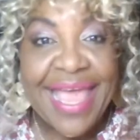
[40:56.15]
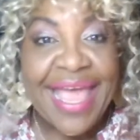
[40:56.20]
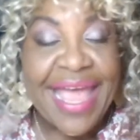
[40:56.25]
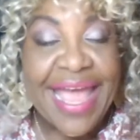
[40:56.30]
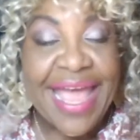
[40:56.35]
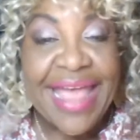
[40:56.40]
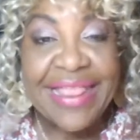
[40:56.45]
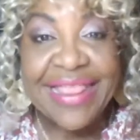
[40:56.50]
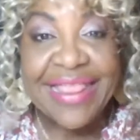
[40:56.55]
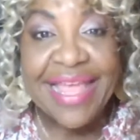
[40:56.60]

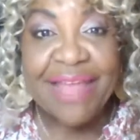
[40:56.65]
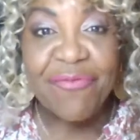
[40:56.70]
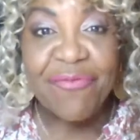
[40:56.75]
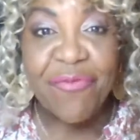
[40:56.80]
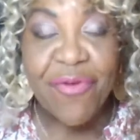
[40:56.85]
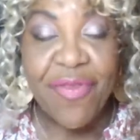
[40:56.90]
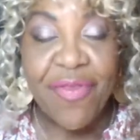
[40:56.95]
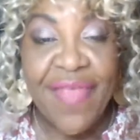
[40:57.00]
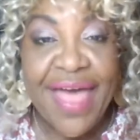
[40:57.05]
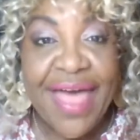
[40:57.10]
And then
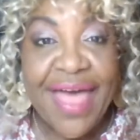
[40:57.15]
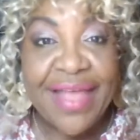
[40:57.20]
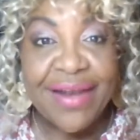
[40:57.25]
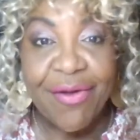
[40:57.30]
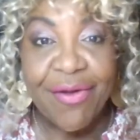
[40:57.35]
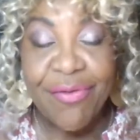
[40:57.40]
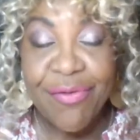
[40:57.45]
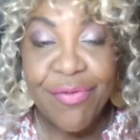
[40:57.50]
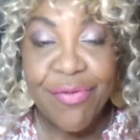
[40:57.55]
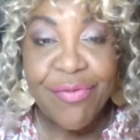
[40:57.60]
for that,
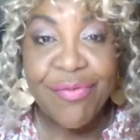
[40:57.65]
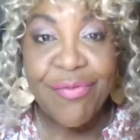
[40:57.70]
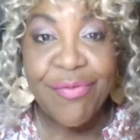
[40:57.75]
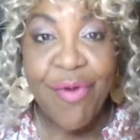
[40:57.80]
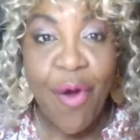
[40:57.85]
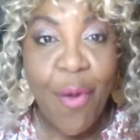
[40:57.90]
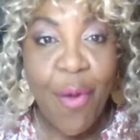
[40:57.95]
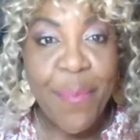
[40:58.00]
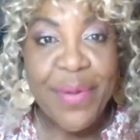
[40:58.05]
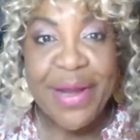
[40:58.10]
ooh,
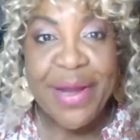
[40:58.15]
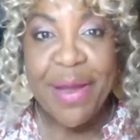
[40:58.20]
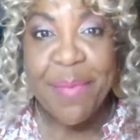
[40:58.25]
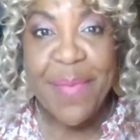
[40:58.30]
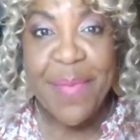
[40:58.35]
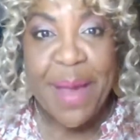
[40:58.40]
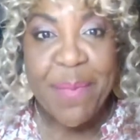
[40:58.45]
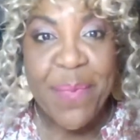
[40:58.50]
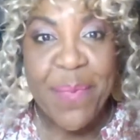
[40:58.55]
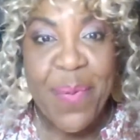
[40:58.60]
open up
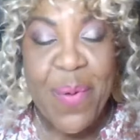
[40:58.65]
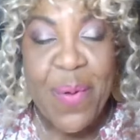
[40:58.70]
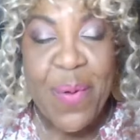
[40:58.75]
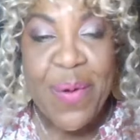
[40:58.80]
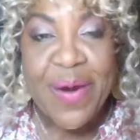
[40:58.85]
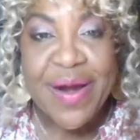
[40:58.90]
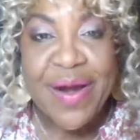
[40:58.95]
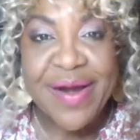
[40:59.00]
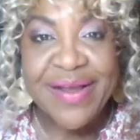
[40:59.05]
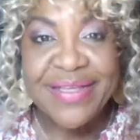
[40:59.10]
my
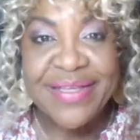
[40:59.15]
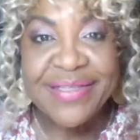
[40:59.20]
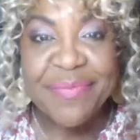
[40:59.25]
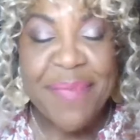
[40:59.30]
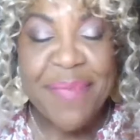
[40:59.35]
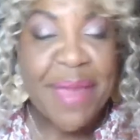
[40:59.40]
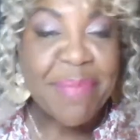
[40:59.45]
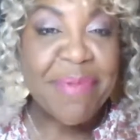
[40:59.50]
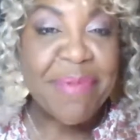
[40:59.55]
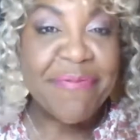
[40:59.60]
pores,
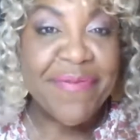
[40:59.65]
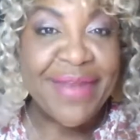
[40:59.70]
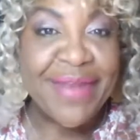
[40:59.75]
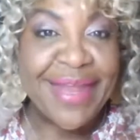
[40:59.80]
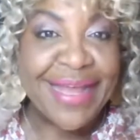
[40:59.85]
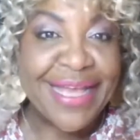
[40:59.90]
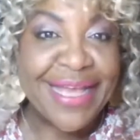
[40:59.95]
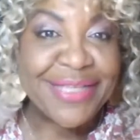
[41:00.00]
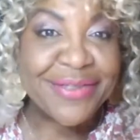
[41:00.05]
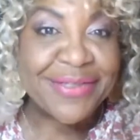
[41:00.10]
make me feel
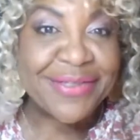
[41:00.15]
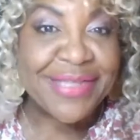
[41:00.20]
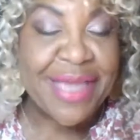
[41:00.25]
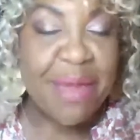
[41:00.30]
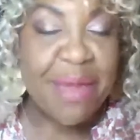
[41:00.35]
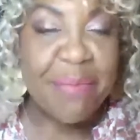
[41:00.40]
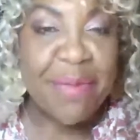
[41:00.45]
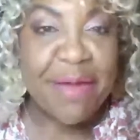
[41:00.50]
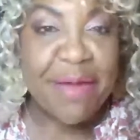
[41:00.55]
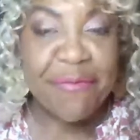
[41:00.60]
like I just
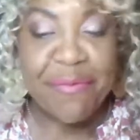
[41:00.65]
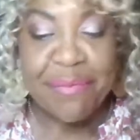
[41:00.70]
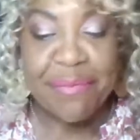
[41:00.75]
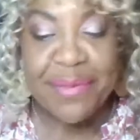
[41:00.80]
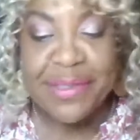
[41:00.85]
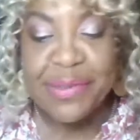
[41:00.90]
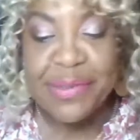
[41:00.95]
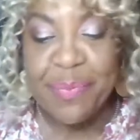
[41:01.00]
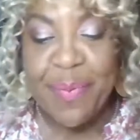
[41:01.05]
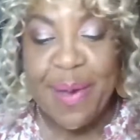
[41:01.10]
came back from the
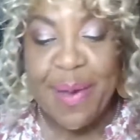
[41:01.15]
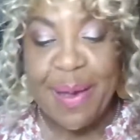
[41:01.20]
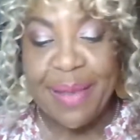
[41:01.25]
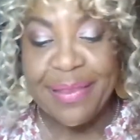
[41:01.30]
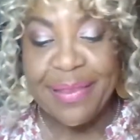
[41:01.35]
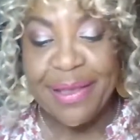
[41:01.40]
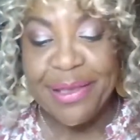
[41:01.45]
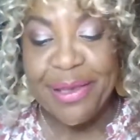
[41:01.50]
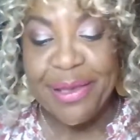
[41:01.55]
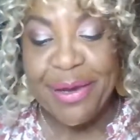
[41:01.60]
spa,
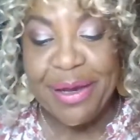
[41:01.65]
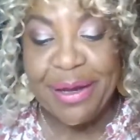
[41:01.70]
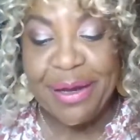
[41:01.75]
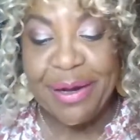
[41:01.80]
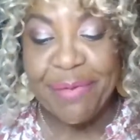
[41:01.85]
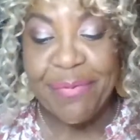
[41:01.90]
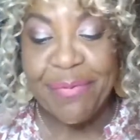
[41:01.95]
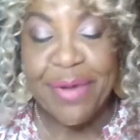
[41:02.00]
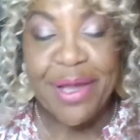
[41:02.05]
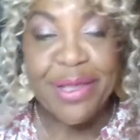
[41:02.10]
then you're going
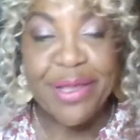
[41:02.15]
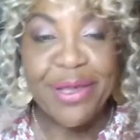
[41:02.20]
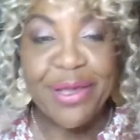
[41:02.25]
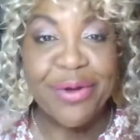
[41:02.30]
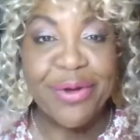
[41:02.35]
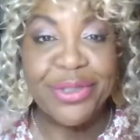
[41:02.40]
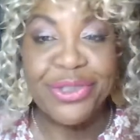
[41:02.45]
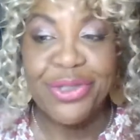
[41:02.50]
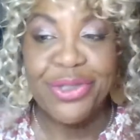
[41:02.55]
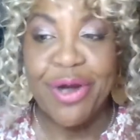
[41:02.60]
to want
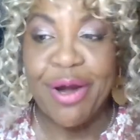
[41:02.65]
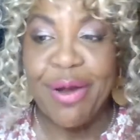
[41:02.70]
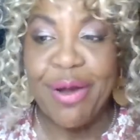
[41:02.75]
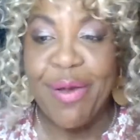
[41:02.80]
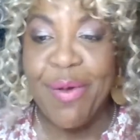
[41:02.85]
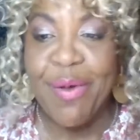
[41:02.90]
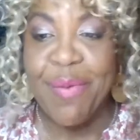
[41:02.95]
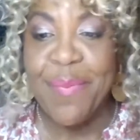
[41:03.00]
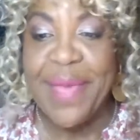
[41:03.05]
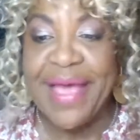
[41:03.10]
your
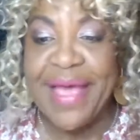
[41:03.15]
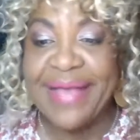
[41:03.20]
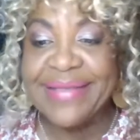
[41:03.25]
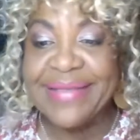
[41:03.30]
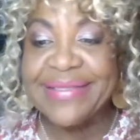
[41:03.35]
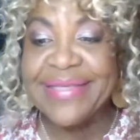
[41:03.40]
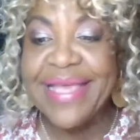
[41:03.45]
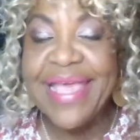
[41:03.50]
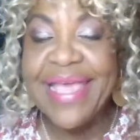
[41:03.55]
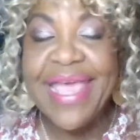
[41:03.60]
charcoal
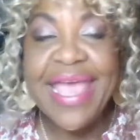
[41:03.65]
mask.